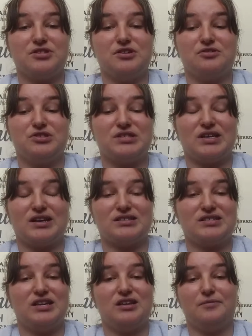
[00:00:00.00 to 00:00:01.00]
So just like I
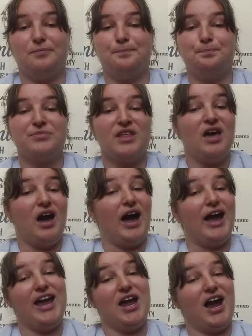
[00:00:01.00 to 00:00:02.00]
said,
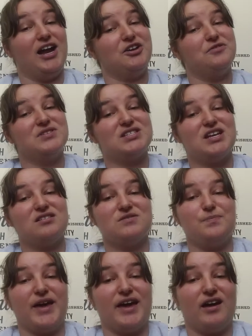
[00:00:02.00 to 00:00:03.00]
I know it
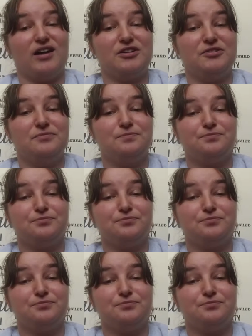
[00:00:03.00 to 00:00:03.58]
sounds bad,